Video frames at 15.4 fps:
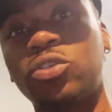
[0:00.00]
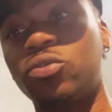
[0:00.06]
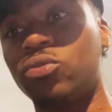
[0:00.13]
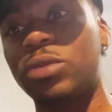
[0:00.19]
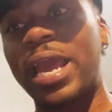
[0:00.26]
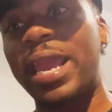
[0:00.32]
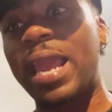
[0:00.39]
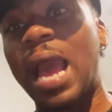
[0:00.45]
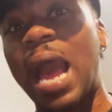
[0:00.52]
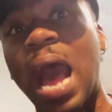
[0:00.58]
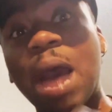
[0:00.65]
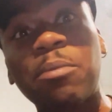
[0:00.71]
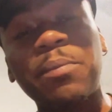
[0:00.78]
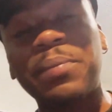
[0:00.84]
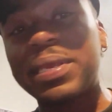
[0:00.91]
you, like,
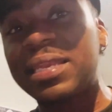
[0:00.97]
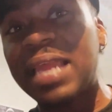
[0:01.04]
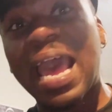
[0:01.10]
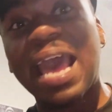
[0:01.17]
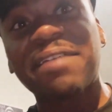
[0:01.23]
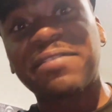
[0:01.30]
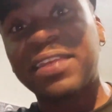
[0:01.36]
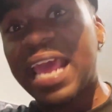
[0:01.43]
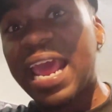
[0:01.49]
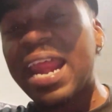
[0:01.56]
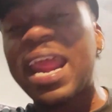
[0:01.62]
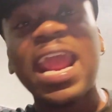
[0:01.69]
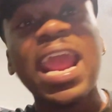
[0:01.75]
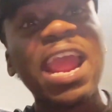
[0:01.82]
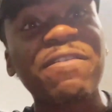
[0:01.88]
I'm going to be laughing at
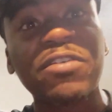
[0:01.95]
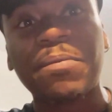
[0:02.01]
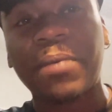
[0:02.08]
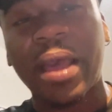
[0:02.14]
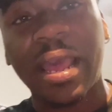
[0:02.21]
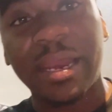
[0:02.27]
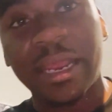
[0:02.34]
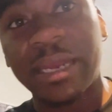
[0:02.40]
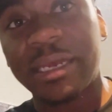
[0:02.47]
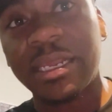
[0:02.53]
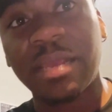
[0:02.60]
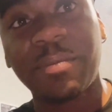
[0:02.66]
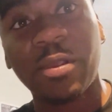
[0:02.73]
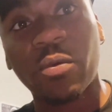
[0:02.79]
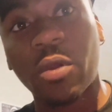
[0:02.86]
everybody that
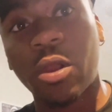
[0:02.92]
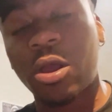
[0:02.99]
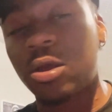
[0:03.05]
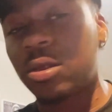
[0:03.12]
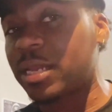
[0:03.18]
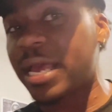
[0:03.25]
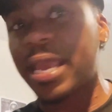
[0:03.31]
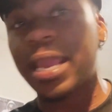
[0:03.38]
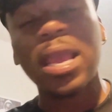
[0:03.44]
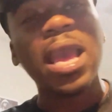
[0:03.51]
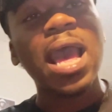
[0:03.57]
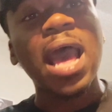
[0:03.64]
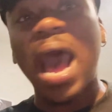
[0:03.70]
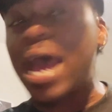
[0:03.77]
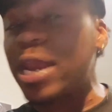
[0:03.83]
did me wrong. Like,
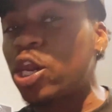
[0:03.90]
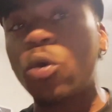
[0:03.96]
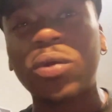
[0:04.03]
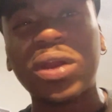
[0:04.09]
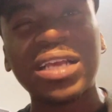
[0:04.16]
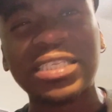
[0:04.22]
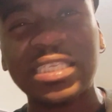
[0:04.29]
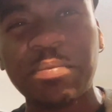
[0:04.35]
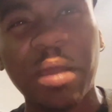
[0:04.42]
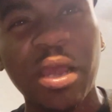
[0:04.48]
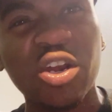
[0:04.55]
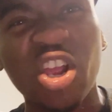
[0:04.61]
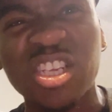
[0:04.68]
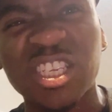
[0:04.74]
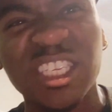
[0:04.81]
I know when I see my
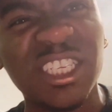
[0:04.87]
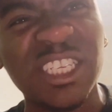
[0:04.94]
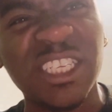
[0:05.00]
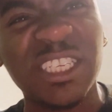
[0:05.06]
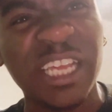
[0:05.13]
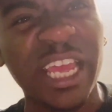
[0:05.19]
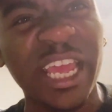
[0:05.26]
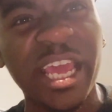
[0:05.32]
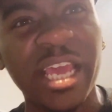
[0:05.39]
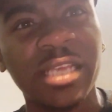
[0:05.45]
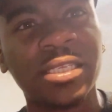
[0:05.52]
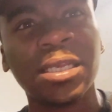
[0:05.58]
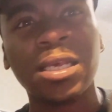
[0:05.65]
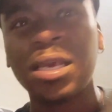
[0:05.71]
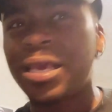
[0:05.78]
narcissistic
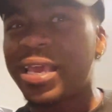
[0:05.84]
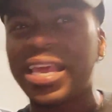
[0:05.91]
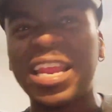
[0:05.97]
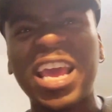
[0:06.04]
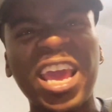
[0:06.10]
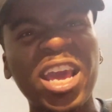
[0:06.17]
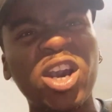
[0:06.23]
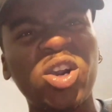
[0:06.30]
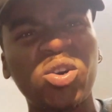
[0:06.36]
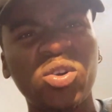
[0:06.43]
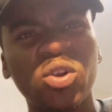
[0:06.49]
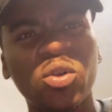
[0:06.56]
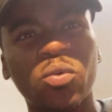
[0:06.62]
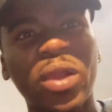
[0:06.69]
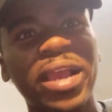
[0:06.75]
ex in hell,
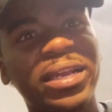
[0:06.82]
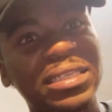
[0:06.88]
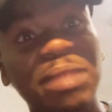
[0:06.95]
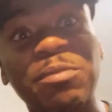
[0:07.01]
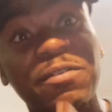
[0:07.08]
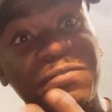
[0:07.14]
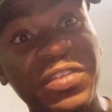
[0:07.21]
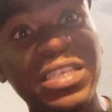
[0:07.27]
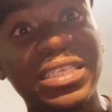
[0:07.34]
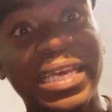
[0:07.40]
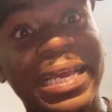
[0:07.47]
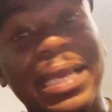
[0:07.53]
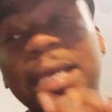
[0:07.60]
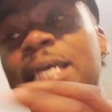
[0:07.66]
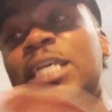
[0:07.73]
right, because I'm going to
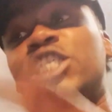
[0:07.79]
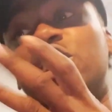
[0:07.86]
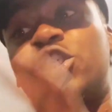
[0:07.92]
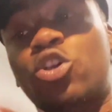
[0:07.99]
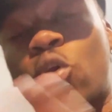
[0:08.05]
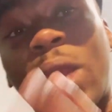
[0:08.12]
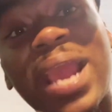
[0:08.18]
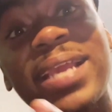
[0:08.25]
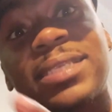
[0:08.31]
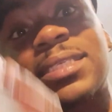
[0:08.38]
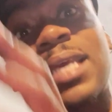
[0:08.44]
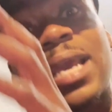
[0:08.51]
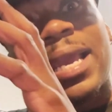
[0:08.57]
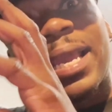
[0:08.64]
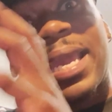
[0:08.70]
visit.
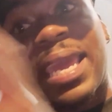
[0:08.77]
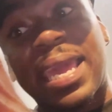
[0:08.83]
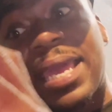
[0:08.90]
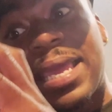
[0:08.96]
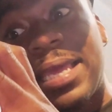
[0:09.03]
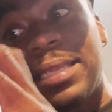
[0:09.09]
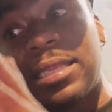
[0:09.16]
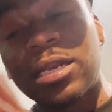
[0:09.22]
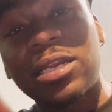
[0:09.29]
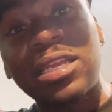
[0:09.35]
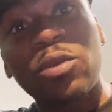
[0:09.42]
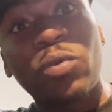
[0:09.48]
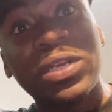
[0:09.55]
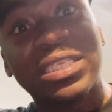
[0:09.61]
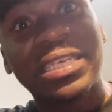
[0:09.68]
Christ
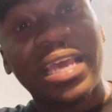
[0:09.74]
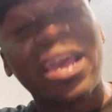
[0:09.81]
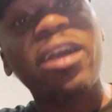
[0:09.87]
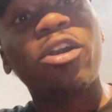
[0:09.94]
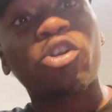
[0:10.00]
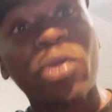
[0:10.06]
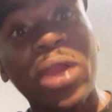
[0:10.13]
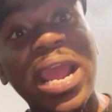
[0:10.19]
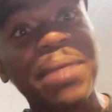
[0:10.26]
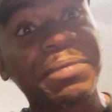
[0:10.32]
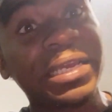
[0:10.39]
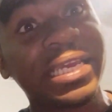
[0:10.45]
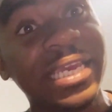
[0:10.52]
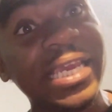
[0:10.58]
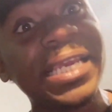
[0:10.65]
literally went to hell and grabbed the
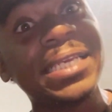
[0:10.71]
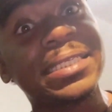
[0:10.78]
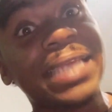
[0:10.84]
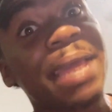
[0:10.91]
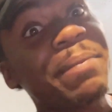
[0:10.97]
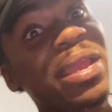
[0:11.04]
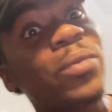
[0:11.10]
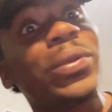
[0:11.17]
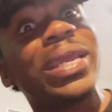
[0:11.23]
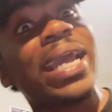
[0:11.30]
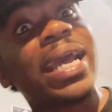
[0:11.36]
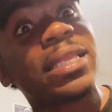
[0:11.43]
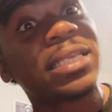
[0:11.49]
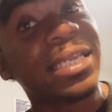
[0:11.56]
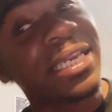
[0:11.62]
keys. That means we
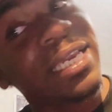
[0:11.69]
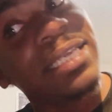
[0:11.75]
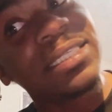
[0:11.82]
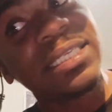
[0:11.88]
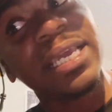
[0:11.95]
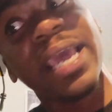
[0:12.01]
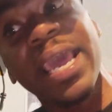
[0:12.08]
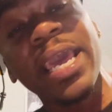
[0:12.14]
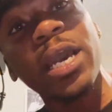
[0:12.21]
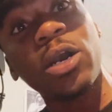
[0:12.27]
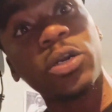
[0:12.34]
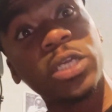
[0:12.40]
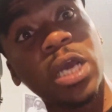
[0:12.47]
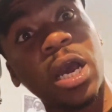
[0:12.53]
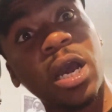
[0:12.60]
got the keys to
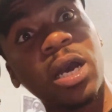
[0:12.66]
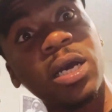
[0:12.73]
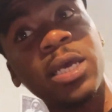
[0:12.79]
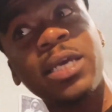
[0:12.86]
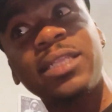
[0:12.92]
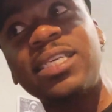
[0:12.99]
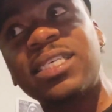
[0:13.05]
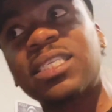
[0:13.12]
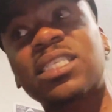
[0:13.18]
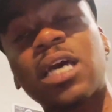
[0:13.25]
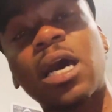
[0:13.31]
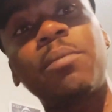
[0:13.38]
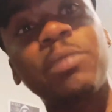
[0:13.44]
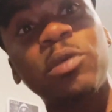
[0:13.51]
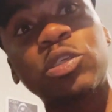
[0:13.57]
hell, y'all. This is an
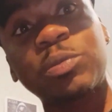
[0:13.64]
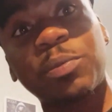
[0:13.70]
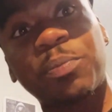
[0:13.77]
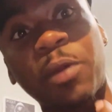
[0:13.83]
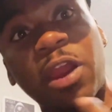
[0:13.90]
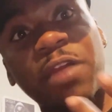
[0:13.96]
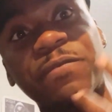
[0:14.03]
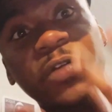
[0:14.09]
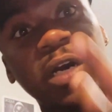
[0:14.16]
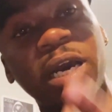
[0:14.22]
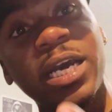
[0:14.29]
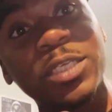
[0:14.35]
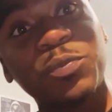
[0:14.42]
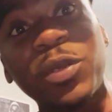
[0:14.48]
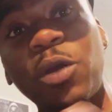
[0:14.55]
amusement park for
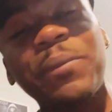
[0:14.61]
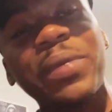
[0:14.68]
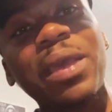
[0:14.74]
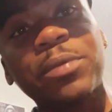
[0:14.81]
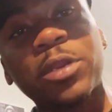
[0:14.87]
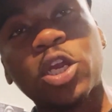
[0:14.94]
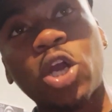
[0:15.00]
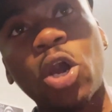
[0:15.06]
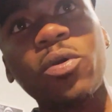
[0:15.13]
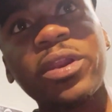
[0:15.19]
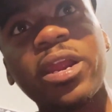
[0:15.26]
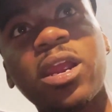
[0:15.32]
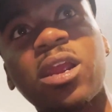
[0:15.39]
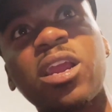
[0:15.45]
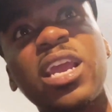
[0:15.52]
us. We're going to be able to go
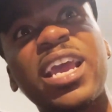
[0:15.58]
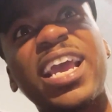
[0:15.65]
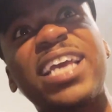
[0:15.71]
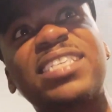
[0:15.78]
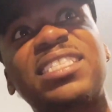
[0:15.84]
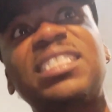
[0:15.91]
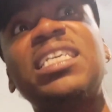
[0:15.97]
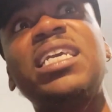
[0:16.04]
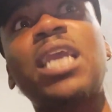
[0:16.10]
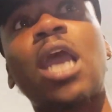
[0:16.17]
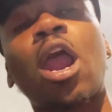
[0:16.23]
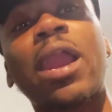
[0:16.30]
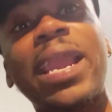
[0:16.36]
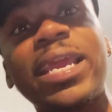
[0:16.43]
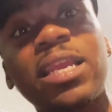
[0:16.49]
there and see
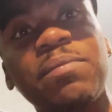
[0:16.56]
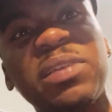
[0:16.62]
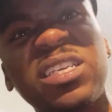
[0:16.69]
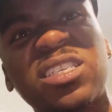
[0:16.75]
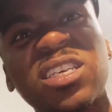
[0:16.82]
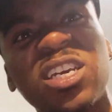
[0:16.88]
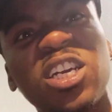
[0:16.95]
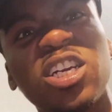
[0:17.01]
our enemies